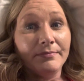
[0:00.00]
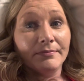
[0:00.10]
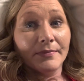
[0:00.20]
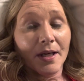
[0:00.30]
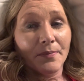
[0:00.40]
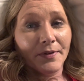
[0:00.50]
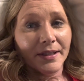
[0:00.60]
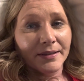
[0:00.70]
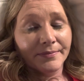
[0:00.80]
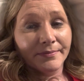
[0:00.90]

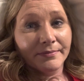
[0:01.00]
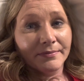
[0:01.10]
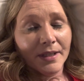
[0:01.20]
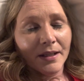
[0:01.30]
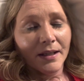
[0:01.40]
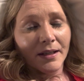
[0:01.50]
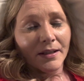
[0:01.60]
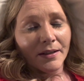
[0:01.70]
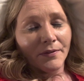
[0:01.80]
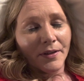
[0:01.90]
Comfy.
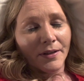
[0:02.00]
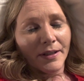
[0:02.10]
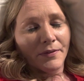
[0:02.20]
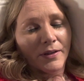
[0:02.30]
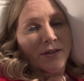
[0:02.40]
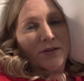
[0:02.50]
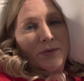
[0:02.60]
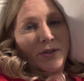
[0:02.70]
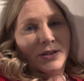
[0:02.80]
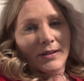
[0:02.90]
Very, very
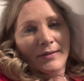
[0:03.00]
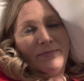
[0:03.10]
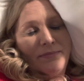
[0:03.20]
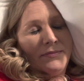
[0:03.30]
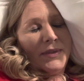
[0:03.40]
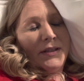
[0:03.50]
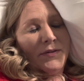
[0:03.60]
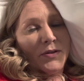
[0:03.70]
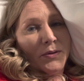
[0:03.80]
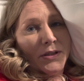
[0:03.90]
squishy. I love
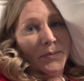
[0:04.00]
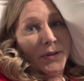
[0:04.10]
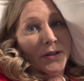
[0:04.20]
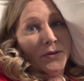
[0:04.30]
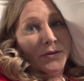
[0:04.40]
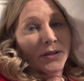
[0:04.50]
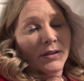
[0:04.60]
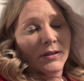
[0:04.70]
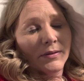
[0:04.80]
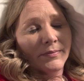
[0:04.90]
squishy pillows.
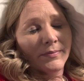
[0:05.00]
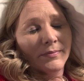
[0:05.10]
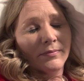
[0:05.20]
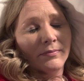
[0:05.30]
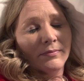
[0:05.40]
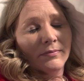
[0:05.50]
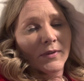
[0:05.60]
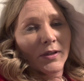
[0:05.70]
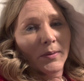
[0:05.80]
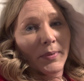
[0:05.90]

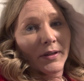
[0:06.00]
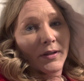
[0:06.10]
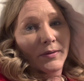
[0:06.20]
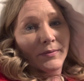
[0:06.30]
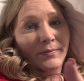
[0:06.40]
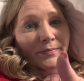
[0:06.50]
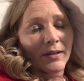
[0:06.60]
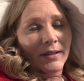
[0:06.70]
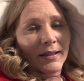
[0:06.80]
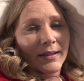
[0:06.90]
Good pillow.
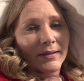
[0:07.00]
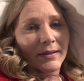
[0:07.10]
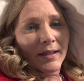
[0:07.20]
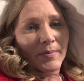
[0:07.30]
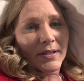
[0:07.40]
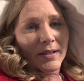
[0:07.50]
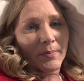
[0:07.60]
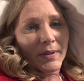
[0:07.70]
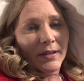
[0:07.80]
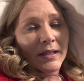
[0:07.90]
Good night. I'm
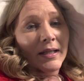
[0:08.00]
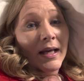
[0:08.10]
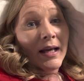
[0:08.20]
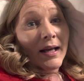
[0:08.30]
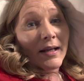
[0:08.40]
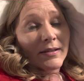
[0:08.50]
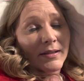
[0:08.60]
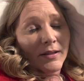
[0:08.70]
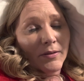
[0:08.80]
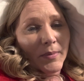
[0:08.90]
sleepy. I'll see
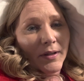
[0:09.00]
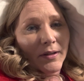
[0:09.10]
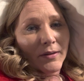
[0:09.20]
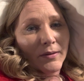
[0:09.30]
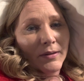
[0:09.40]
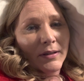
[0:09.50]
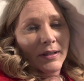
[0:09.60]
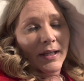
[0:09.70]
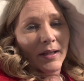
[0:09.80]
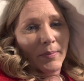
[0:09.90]
you tomorrow
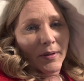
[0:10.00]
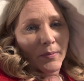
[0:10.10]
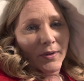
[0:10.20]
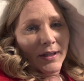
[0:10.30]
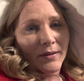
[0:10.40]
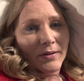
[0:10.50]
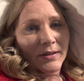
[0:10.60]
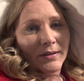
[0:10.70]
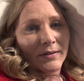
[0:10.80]
at the Biltmore house.